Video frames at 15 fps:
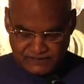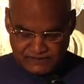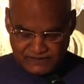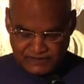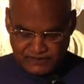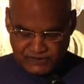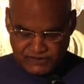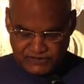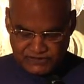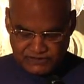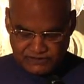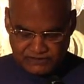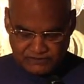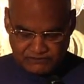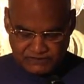a
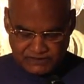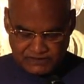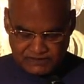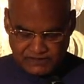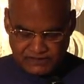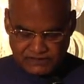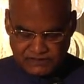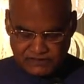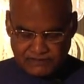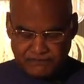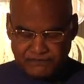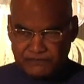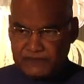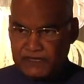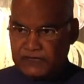signature of the trust
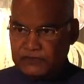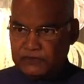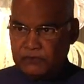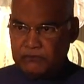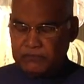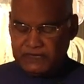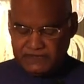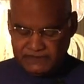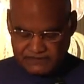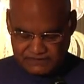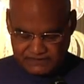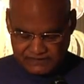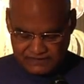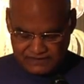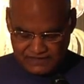that you
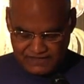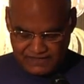place